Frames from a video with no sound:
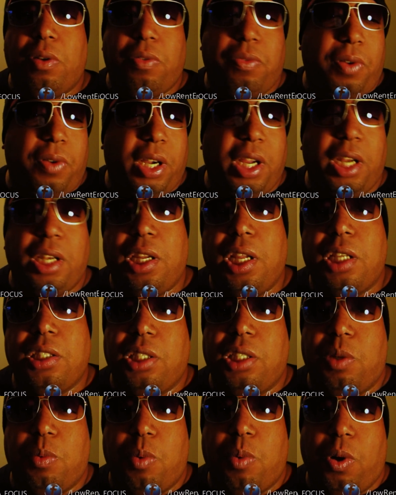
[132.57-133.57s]
fucking
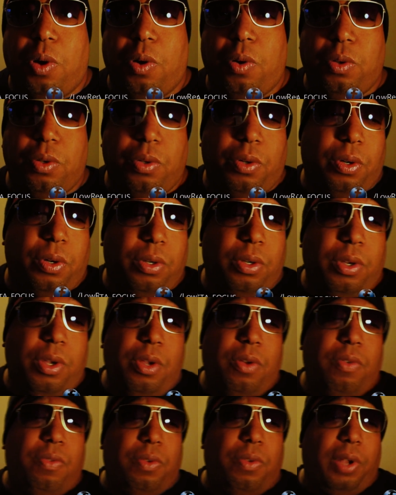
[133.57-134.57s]
Disney World, or
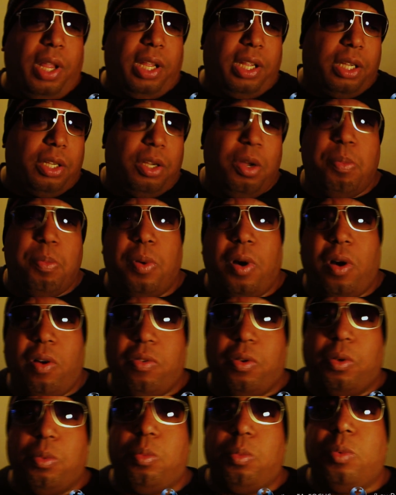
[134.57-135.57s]
for like a coupon
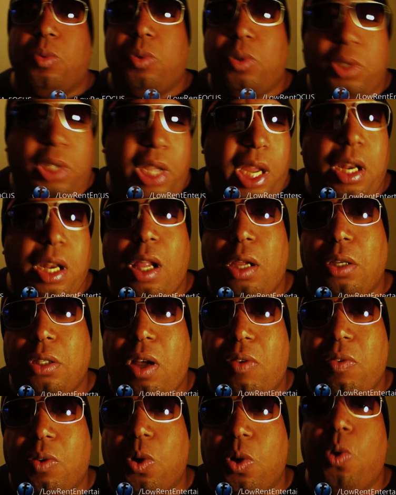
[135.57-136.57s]
for $10
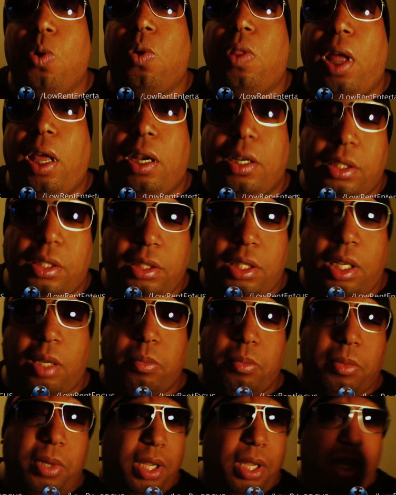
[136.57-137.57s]
off of Kool-Aid or
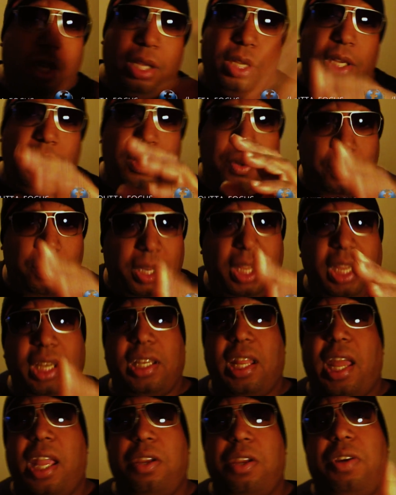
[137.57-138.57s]
something. You don't need
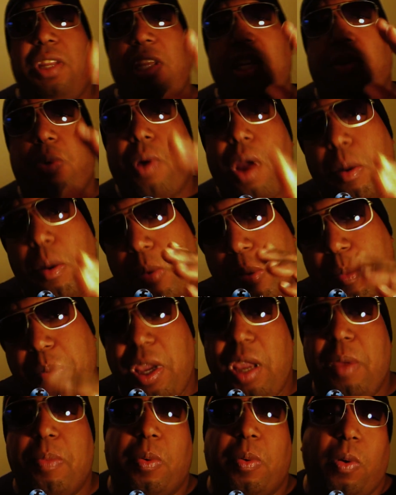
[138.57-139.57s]
that. You need credible
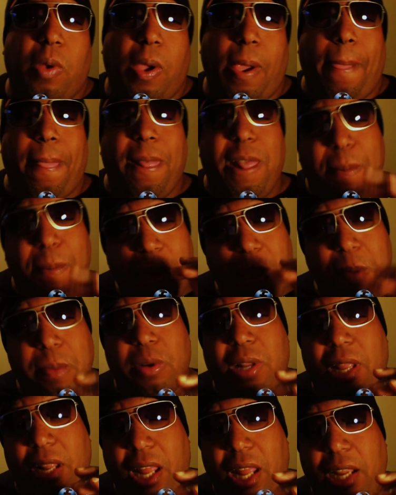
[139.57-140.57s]
people. You need
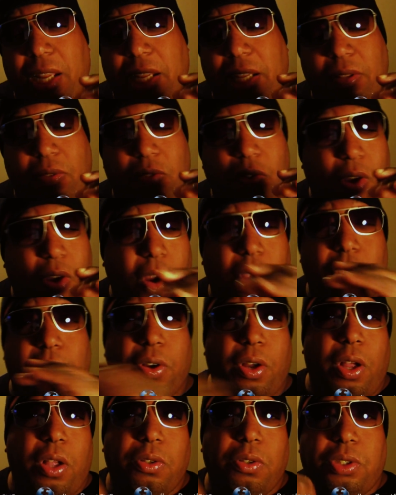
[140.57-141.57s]
people that like are
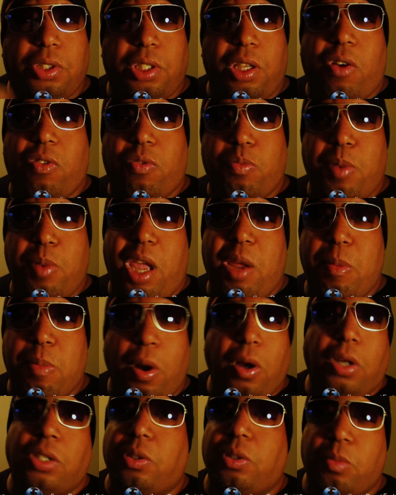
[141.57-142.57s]
their own self-made
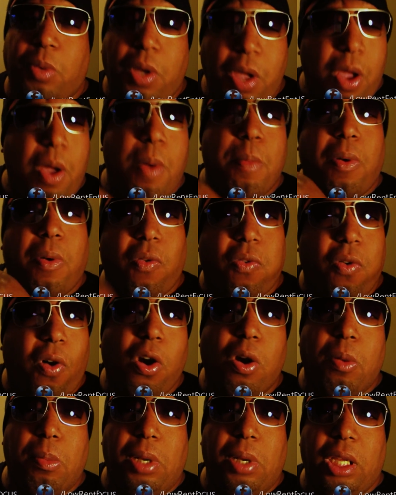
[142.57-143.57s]
person,
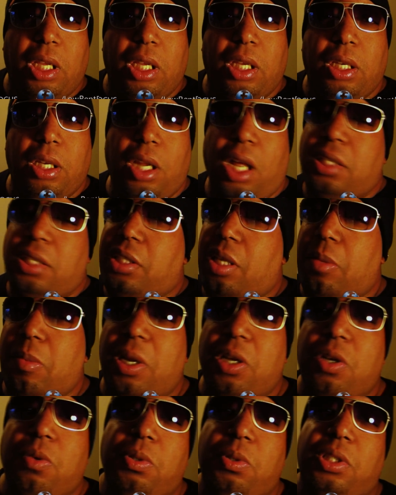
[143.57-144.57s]
preferably. Not
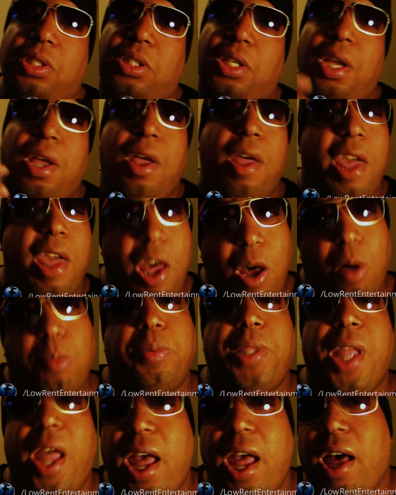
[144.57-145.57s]
somebody who was
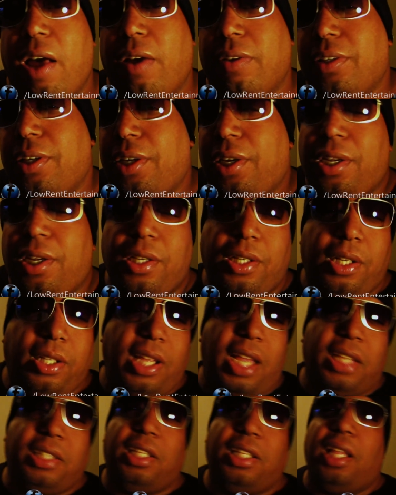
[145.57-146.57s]
helped out, because
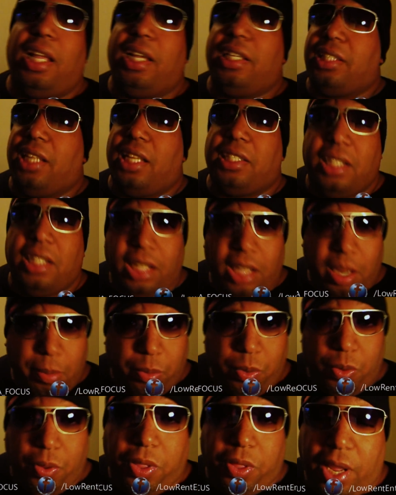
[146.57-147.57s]
that's a
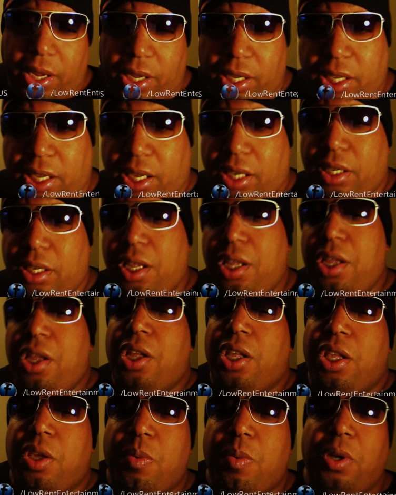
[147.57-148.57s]
liberal thing again.
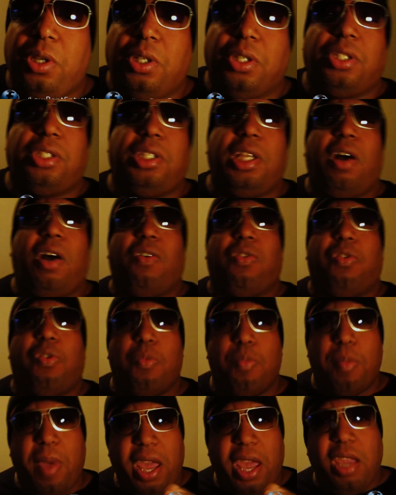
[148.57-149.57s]
You want your
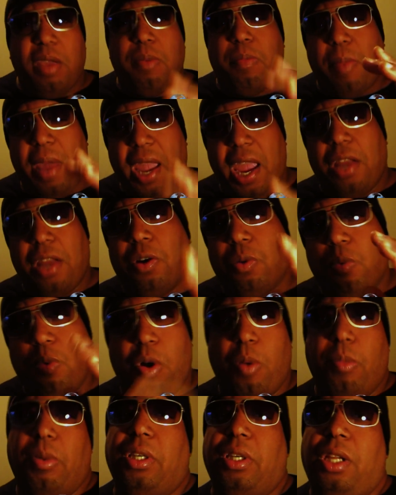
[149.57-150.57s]
self-made man or
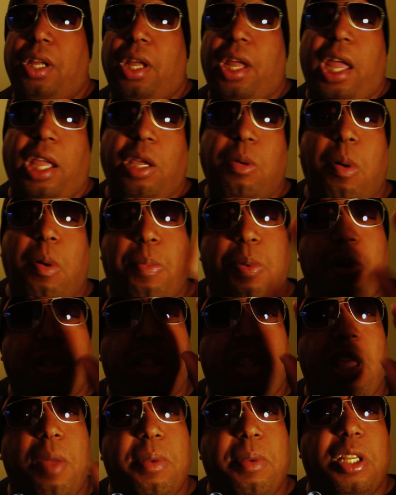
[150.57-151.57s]
woman, and you want to put
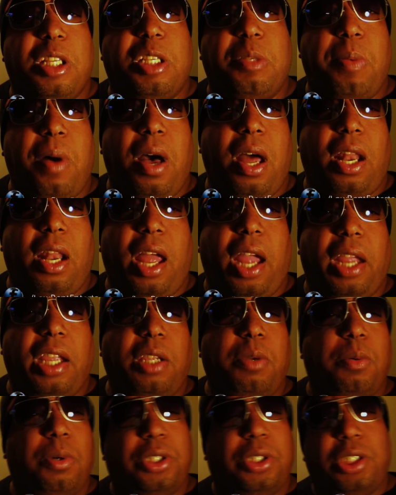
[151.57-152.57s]
them in the spotlight.
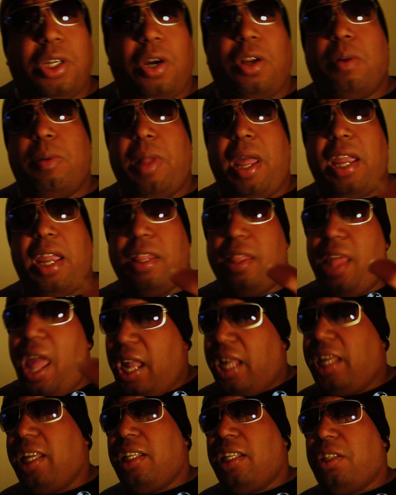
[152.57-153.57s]
You want to show them, hey,
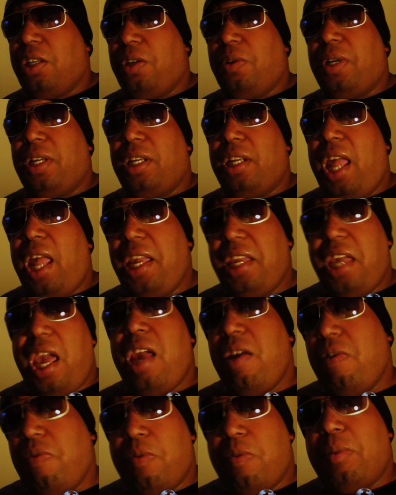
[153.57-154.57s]
they can do it, and they
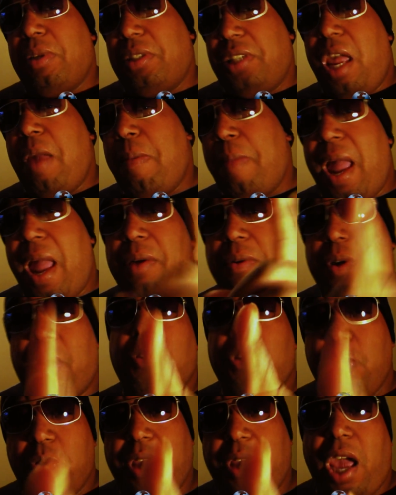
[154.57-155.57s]
came from the same
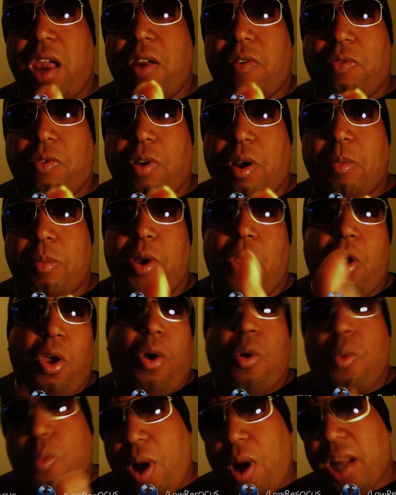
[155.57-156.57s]
background you came from.
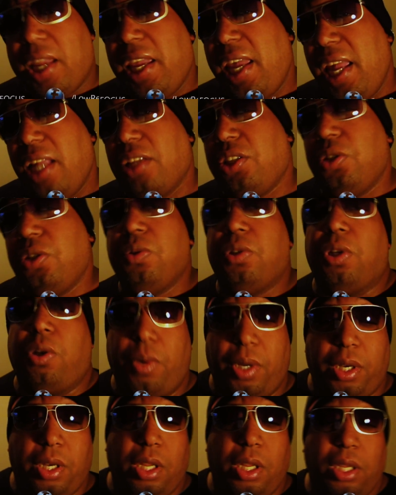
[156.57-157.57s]
Why can't you
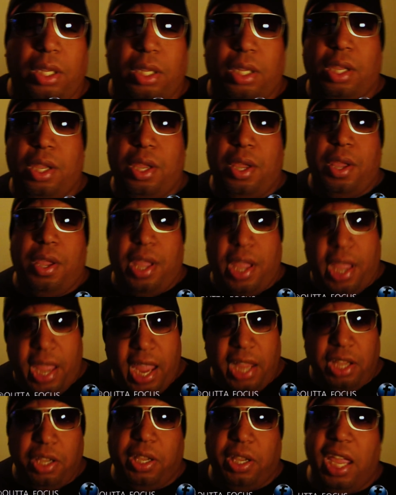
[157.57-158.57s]
do it?
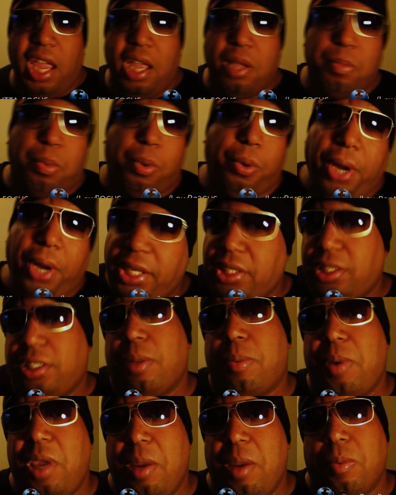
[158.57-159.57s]
And you can't preach
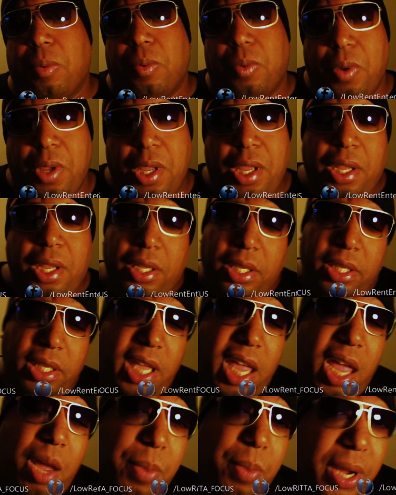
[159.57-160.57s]
to people.
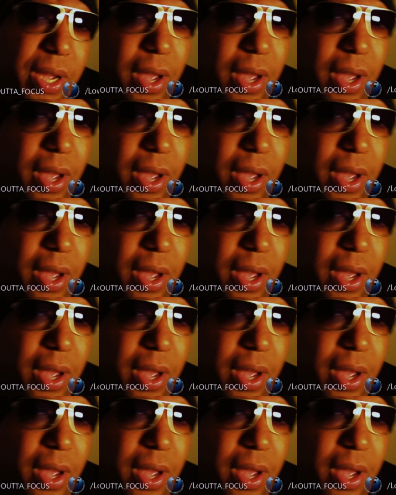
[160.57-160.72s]
Yeah, we